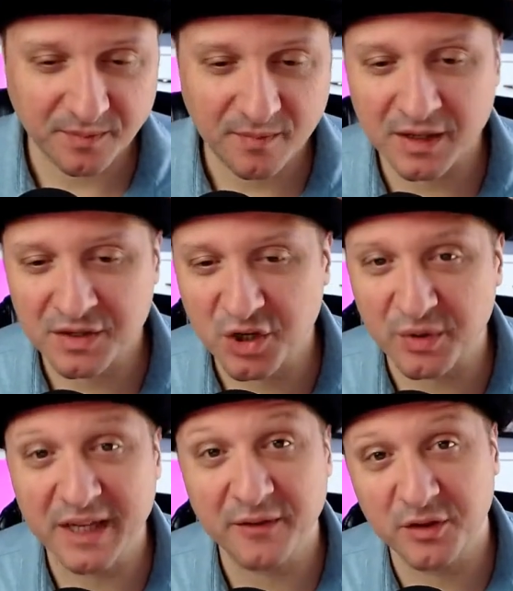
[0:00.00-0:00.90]

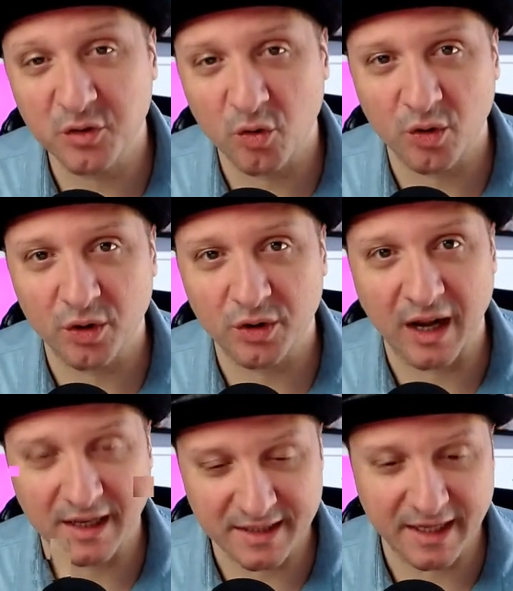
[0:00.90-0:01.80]
So if your
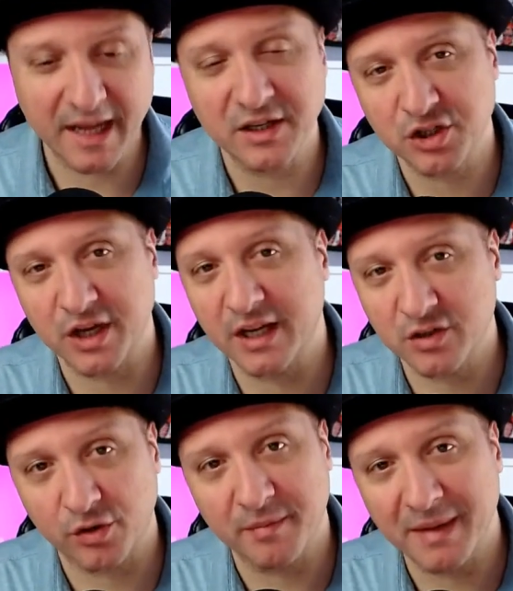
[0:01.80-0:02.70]
ICA has changed
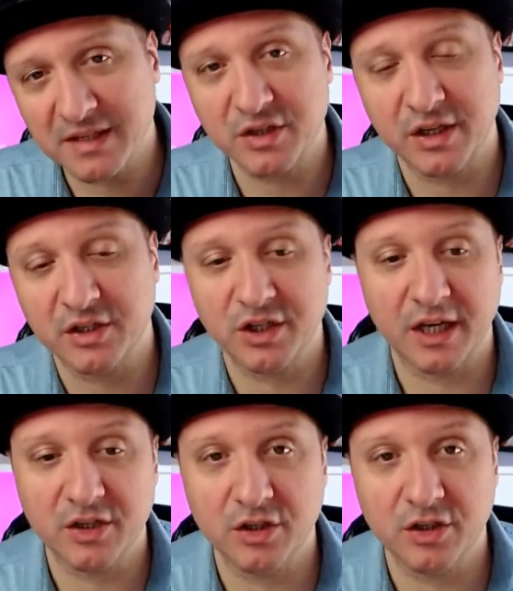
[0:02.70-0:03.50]
or your messaging has changed,